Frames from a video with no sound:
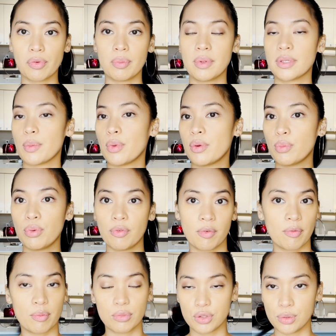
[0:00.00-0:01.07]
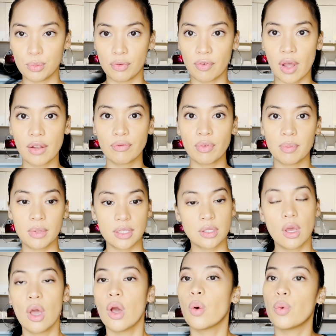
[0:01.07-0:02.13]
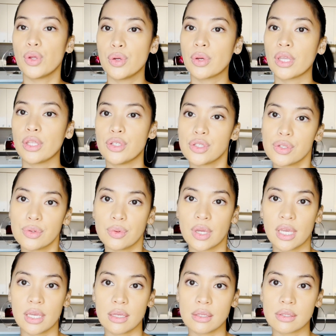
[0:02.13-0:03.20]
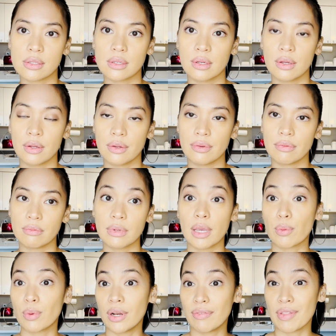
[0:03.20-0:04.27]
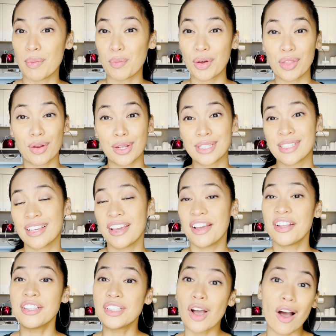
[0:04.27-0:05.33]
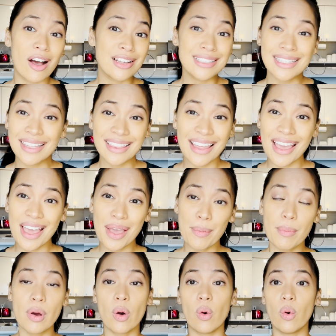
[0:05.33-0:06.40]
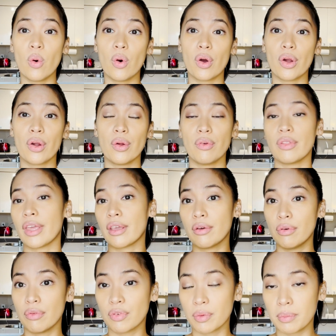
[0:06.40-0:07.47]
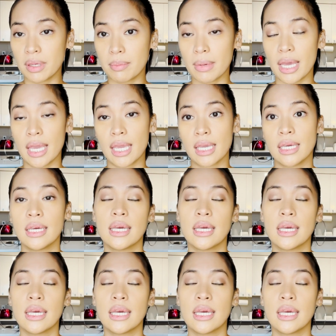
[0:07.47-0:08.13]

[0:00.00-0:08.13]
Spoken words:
from this, I'm ready to move on from this, what you can do is get rid of them, whether it's tossing them or, like for me, my